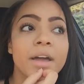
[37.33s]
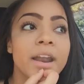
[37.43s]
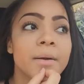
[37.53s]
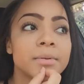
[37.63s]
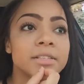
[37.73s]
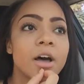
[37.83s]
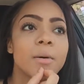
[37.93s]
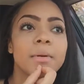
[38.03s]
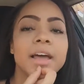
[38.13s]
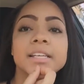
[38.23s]
and I'm
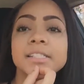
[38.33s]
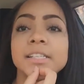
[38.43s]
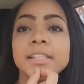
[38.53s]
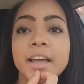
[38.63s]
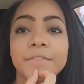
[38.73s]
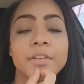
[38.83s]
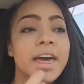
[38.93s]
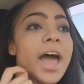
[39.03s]
so blessed and thankful